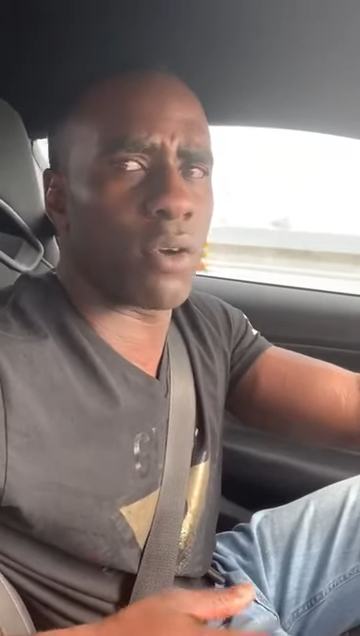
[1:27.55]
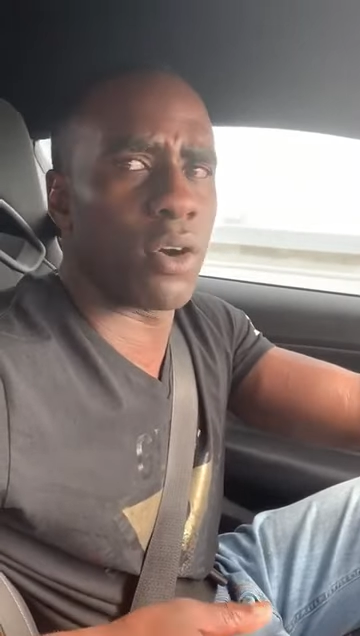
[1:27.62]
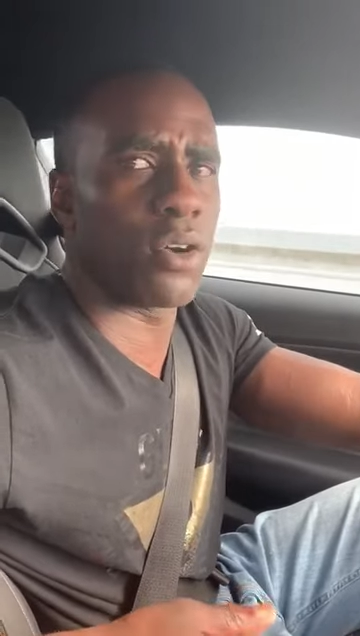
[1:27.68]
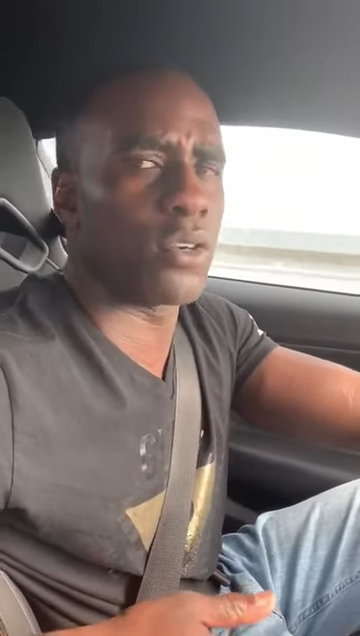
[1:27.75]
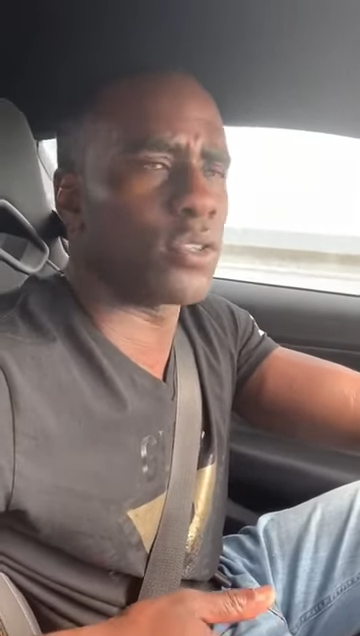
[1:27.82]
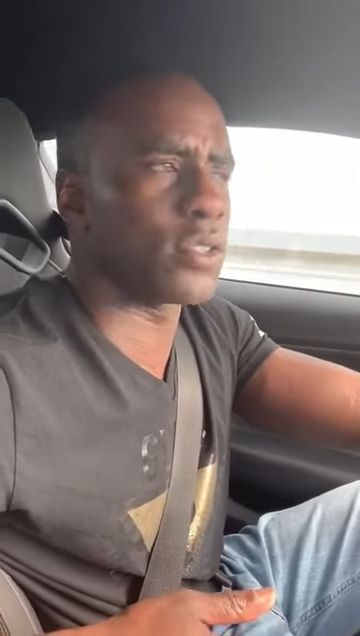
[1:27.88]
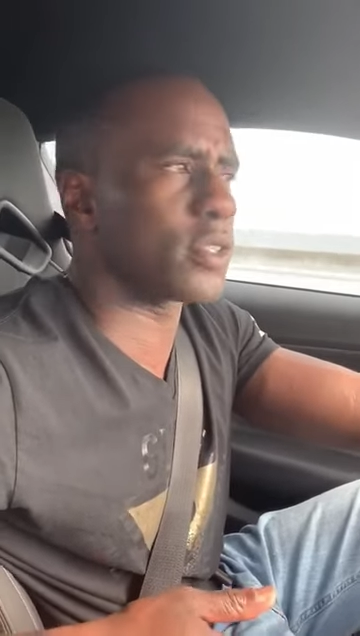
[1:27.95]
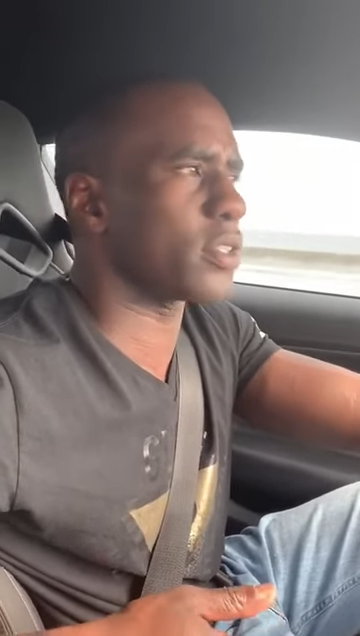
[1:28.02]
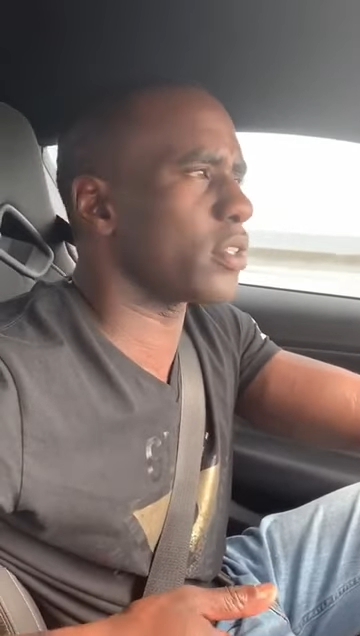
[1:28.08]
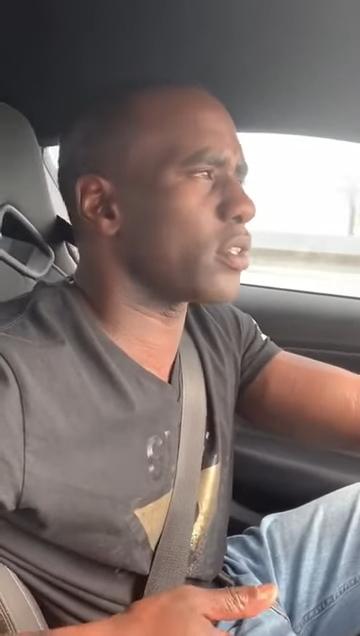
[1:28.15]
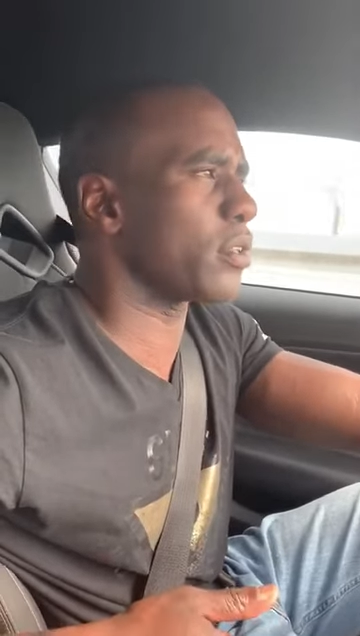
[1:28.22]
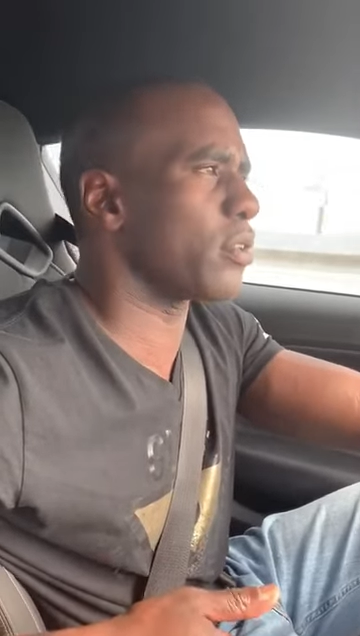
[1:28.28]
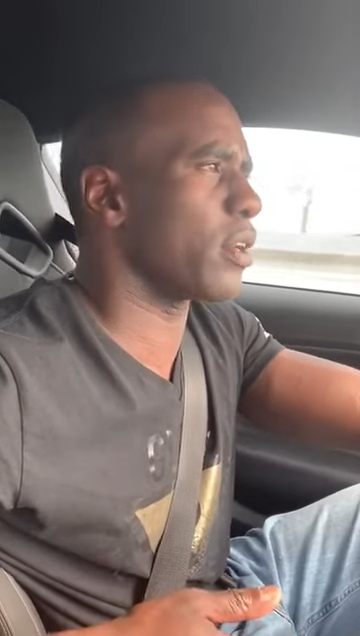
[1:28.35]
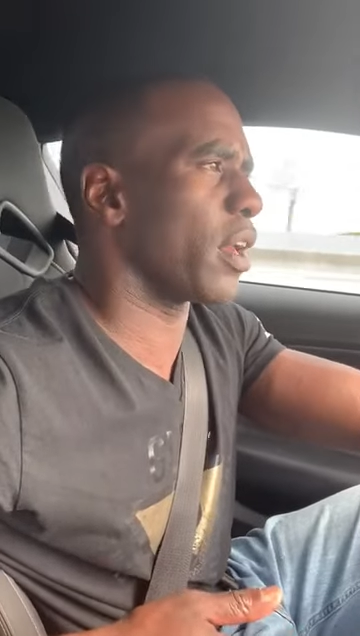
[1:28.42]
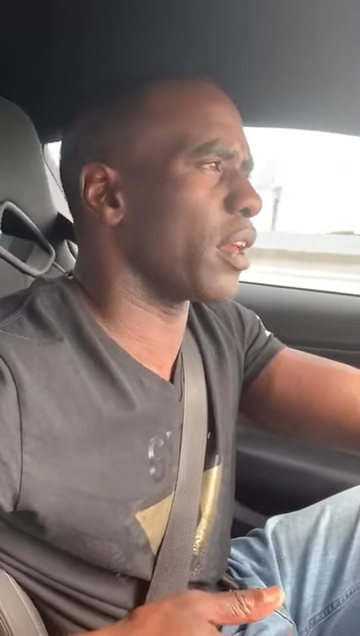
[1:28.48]
roles
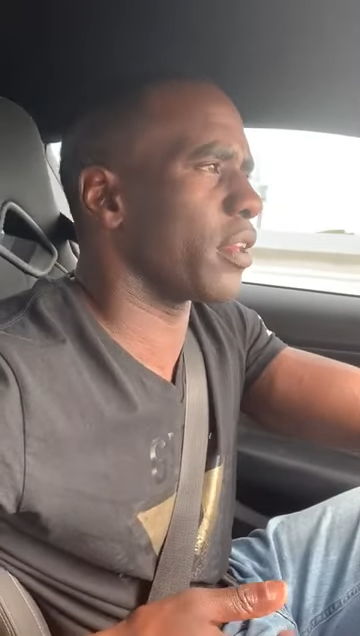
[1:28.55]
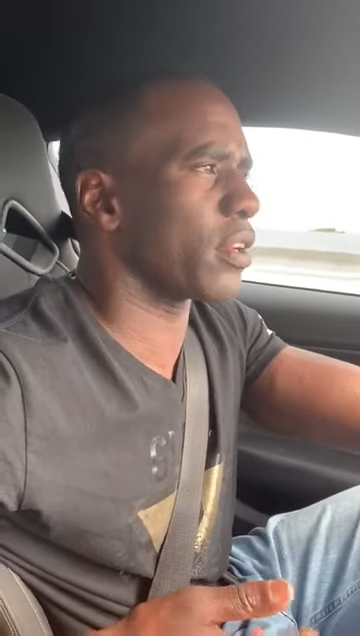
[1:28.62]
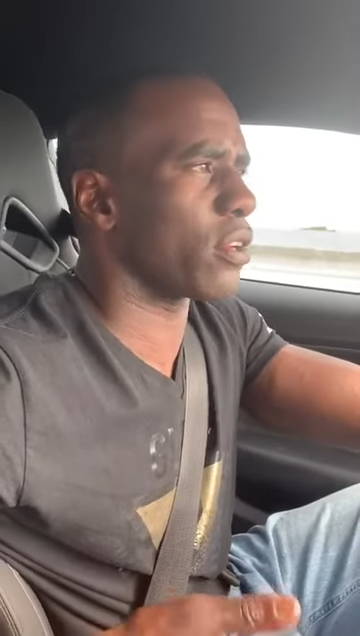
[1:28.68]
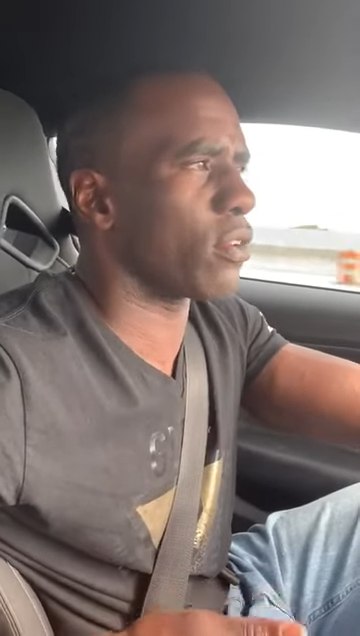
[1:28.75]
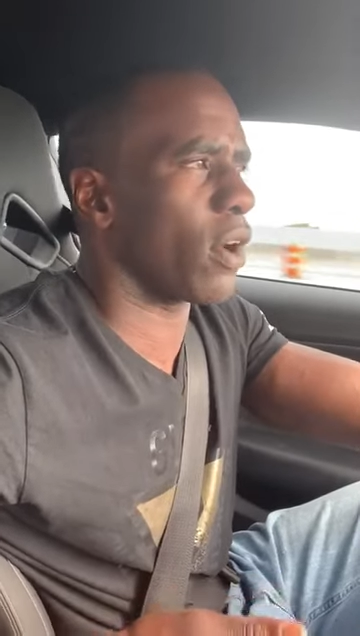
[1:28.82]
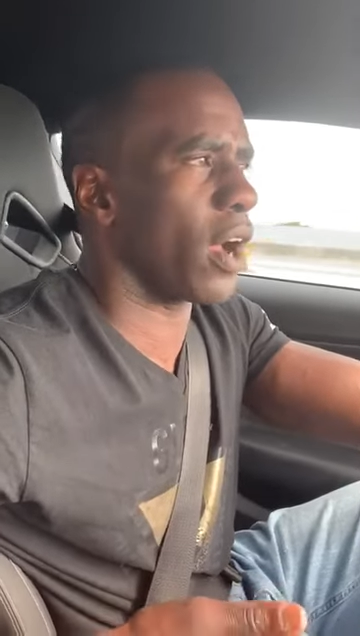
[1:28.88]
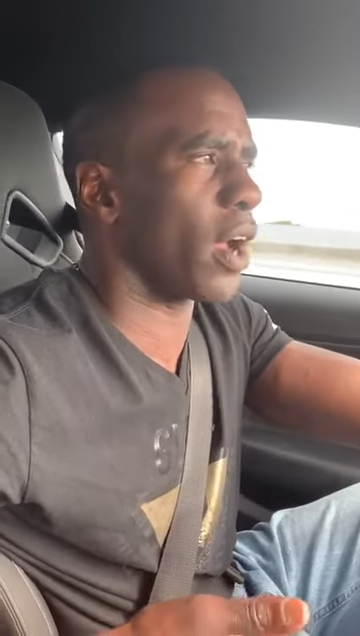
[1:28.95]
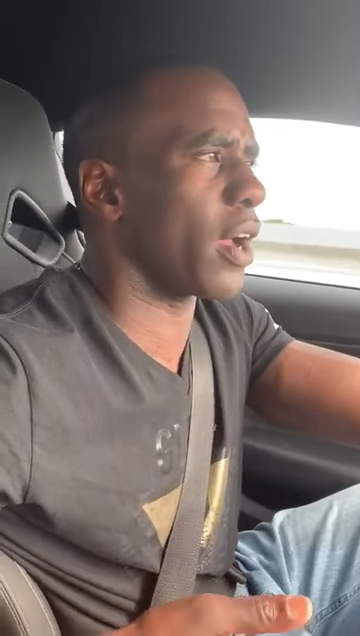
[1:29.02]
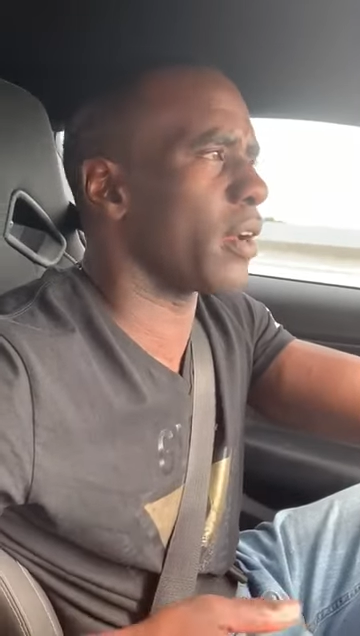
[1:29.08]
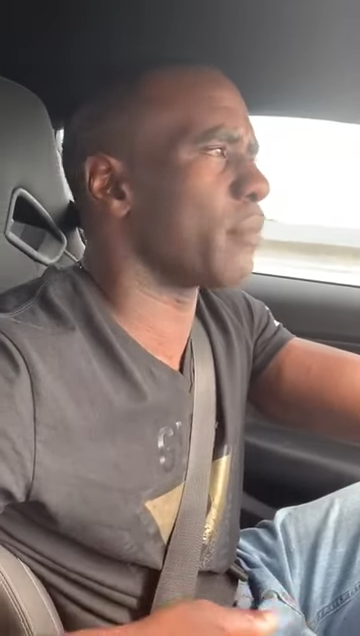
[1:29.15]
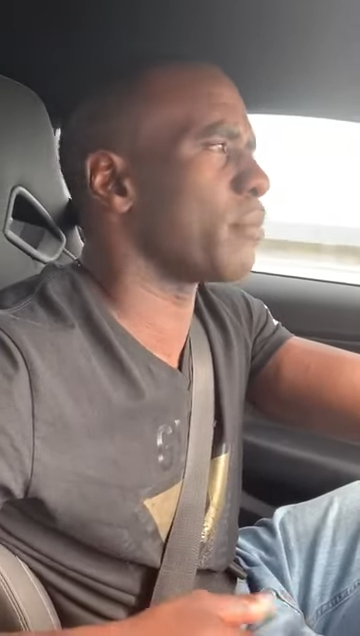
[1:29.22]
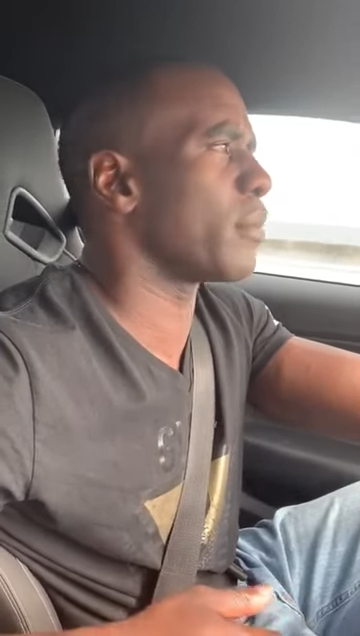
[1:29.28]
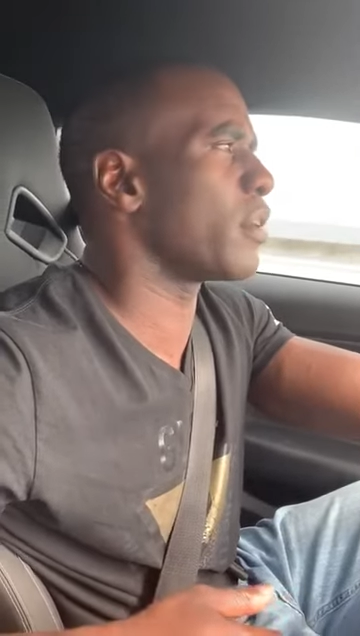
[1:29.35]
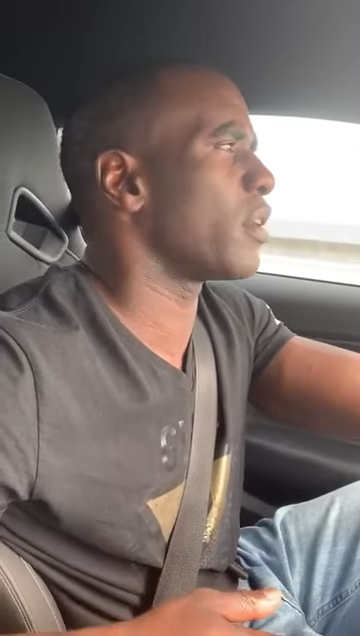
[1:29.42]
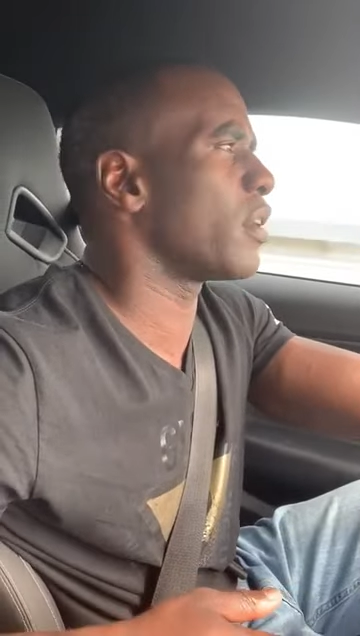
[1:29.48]
in the crime.